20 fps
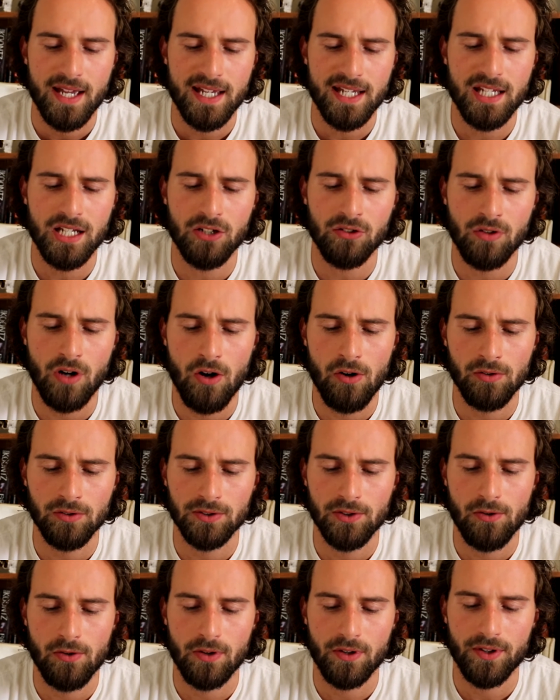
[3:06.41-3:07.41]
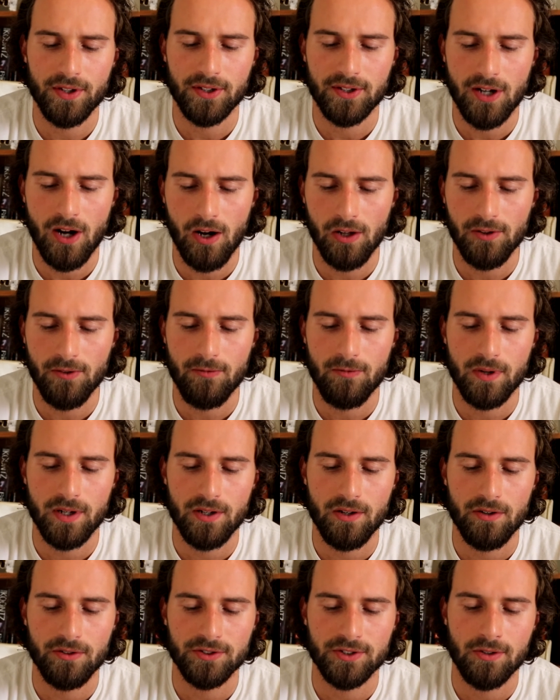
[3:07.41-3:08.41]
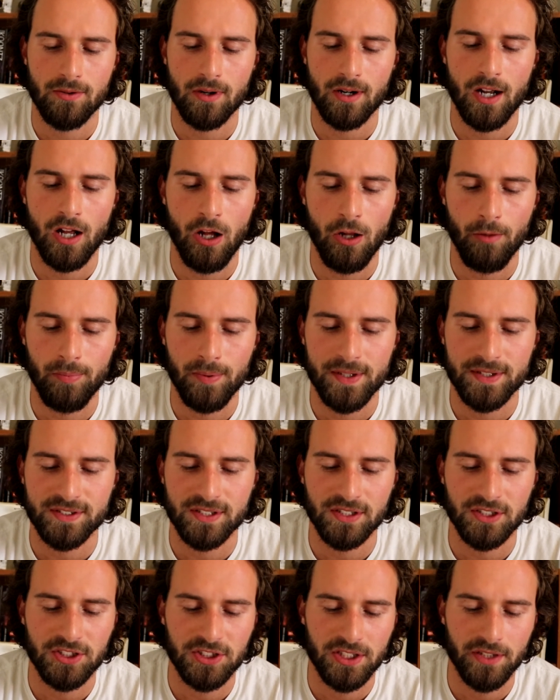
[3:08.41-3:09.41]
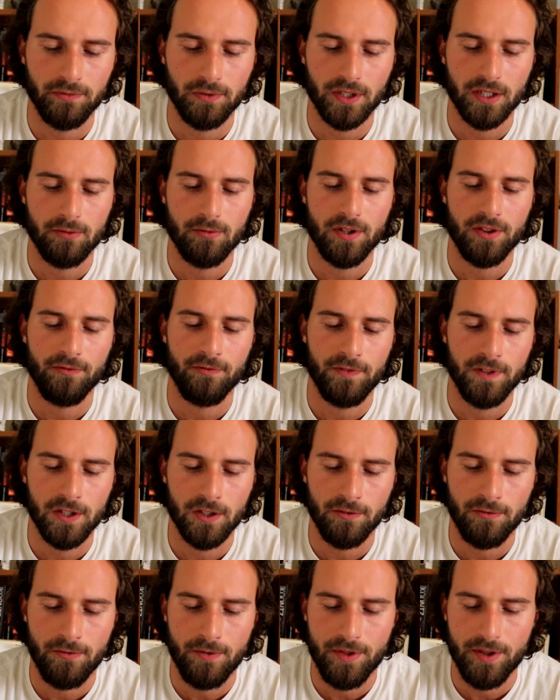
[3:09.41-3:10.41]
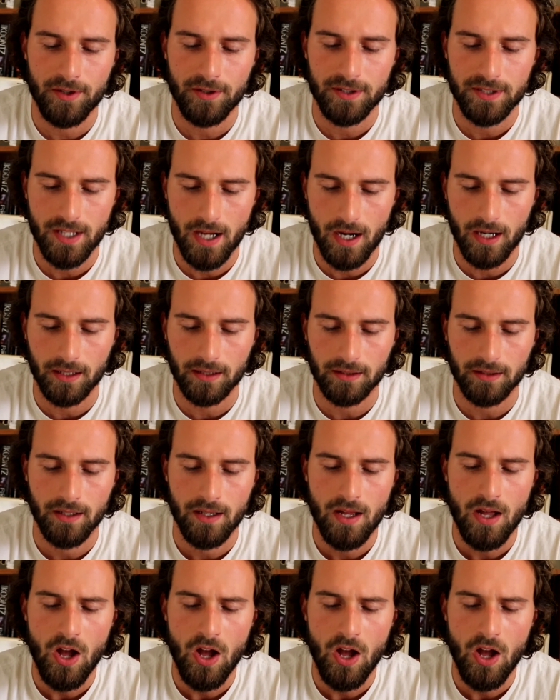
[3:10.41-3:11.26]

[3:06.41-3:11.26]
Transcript: Hear, O Lord, the call of widows who are helpless and shivering with fear for their young.